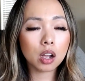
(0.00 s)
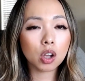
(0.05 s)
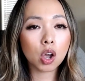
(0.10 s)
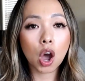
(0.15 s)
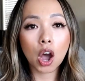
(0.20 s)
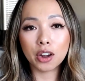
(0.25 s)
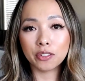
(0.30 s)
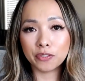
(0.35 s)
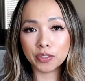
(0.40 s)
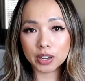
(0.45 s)

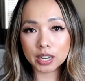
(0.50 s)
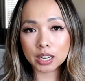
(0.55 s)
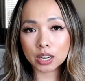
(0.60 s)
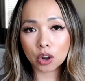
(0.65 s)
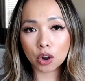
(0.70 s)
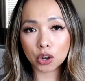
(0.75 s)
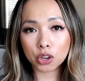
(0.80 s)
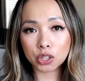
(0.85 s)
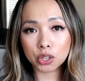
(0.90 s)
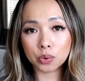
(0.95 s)
confident
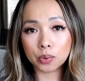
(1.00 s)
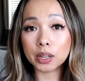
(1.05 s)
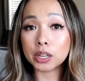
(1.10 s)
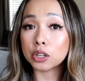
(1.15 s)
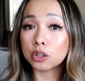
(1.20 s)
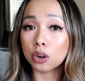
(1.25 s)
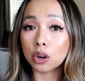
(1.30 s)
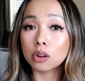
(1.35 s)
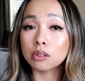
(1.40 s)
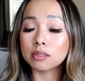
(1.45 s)
are you in
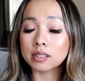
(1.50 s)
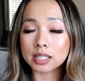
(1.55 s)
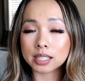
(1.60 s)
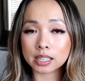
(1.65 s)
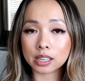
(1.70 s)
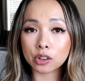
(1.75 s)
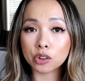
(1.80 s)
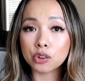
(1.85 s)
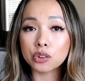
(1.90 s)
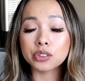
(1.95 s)
your own
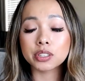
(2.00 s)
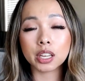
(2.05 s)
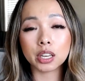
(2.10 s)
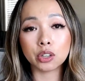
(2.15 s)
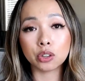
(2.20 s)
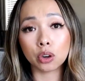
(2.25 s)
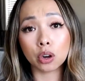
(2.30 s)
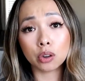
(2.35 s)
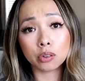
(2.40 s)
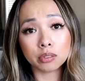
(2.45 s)
skills
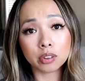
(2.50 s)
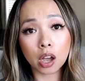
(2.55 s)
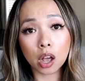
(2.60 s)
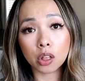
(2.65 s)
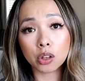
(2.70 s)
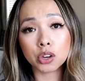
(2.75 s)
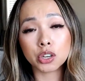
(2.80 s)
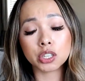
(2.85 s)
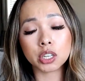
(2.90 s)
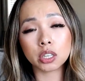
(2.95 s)
and your own
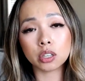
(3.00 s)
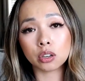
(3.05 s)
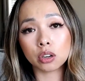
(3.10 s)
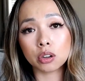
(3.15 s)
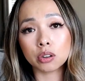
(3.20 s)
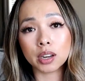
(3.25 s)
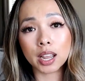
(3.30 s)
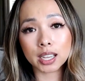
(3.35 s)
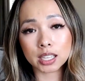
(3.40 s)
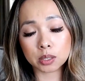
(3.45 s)
knowledge and your
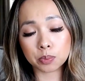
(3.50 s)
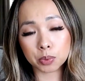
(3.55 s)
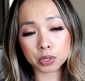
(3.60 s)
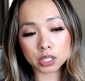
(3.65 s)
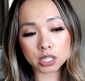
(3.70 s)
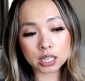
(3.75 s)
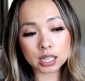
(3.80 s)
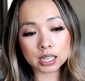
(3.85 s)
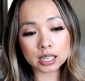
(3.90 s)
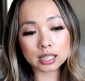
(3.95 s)
own
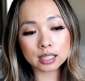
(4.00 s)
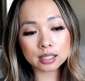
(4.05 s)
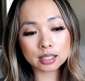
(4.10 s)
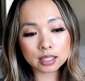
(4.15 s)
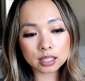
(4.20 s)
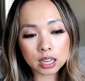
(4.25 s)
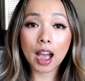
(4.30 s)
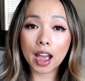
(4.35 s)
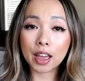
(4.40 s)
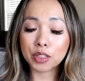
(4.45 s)

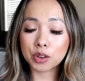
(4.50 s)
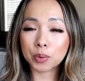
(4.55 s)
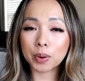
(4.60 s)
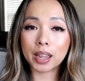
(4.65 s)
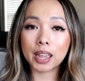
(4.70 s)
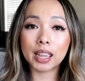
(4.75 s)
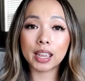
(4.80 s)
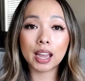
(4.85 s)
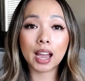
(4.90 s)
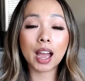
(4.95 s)
expertise? Either
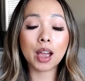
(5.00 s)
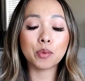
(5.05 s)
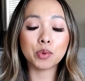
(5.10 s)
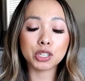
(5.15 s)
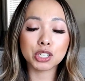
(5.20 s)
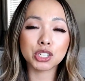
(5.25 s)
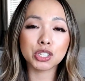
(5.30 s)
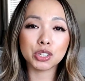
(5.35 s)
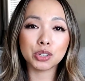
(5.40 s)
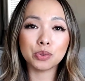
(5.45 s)
way, I
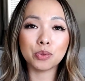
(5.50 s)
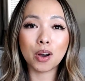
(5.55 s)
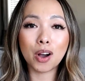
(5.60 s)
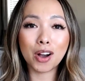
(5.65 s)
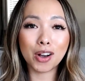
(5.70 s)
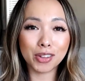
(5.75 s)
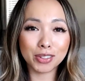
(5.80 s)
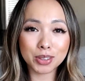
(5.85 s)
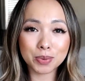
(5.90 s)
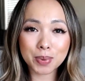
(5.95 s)
wish you
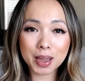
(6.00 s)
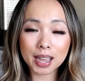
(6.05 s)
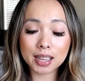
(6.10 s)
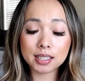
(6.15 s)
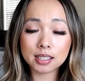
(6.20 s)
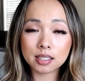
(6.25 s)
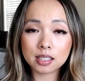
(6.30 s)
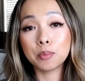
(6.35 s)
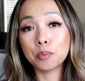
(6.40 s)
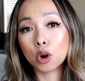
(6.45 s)
all the
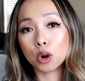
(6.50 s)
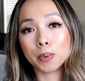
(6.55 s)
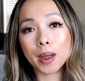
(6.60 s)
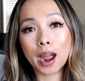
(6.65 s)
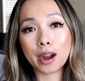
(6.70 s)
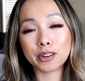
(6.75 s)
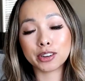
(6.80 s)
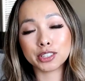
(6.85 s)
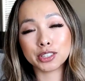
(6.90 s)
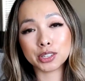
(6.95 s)
best and more
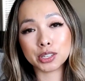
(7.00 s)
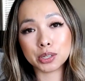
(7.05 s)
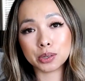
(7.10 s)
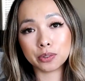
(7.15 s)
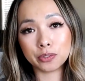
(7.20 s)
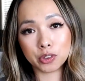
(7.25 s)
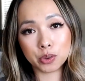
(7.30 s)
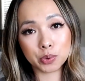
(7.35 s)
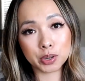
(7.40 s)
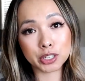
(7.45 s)
power to you.
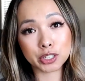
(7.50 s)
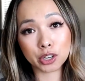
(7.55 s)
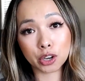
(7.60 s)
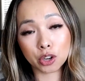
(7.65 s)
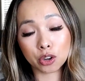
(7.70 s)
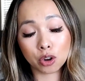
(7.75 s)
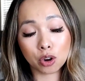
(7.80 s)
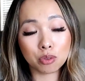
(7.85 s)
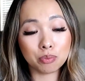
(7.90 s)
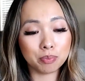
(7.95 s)
If you want to start
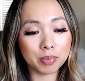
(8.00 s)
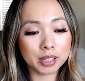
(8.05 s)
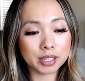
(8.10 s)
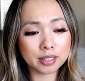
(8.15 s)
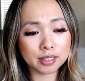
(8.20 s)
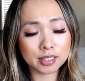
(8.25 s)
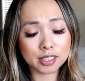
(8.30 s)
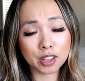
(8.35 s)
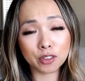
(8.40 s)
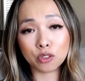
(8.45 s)
your own
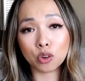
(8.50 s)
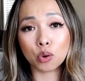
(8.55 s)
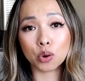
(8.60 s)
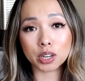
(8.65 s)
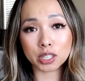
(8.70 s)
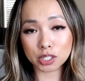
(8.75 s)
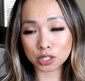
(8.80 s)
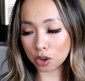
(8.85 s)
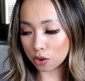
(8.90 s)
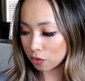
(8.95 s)
business, of
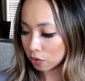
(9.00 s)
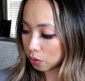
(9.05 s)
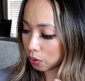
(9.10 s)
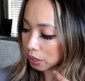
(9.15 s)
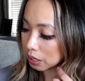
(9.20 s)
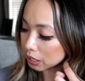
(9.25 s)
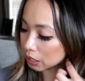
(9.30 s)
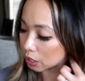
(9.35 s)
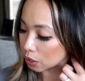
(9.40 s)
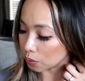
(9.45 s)
course, go for
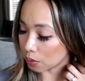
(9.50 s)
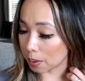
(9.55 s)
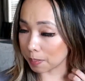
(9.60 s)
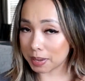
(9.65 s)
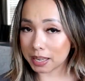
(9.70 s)
it. You know what I